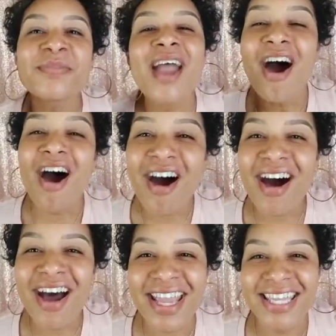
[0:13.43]

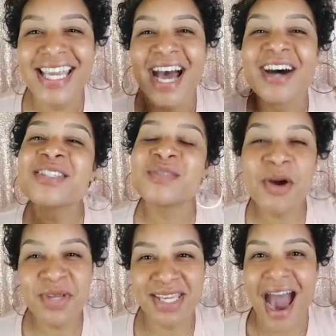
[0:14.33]
on a
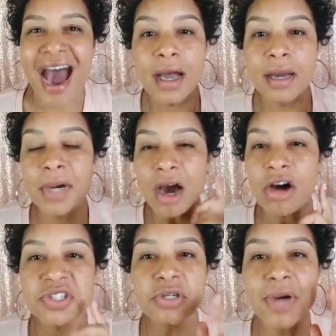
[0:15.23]
smoky eye. I
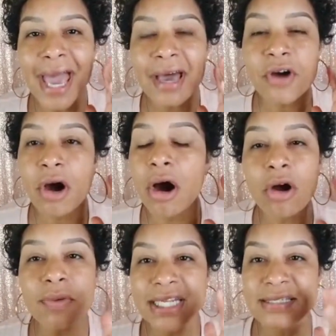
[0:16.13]
also have
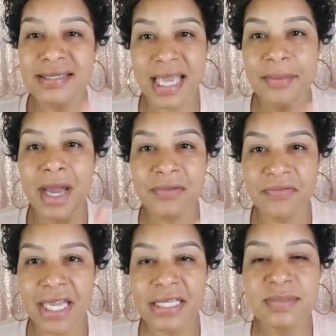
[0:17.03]
already set my
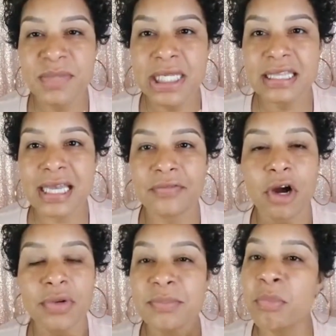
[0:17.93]
face, meaning that I've
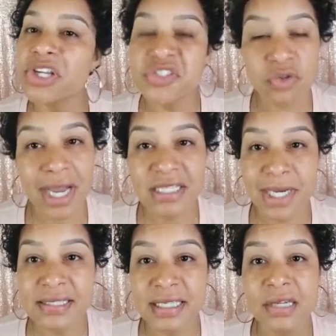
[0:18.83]
already moisturized my
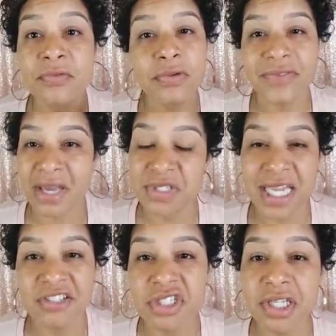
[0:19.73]
skin for
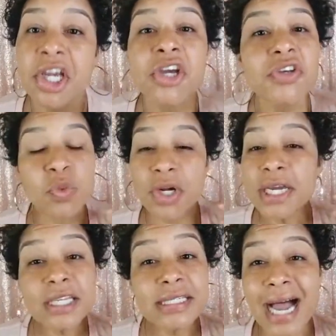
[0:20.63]
foundation. So we're going
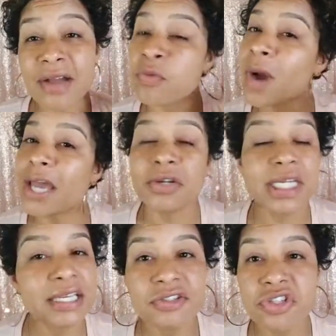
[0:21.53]
to dive right on
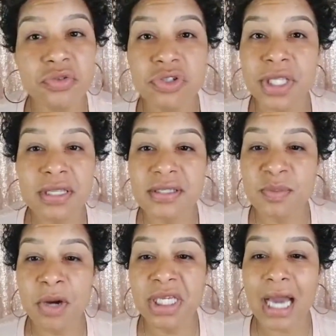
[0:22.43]
into doing the
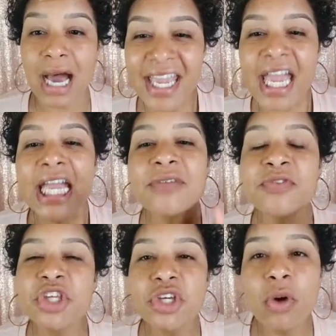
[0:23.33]
smoky eye. If
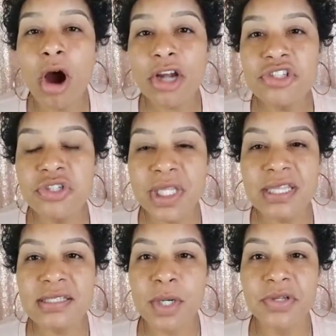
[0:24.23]
you are doing the
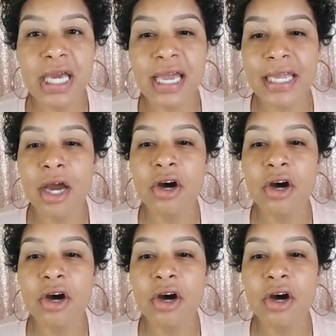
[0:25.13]
smoky eye at home,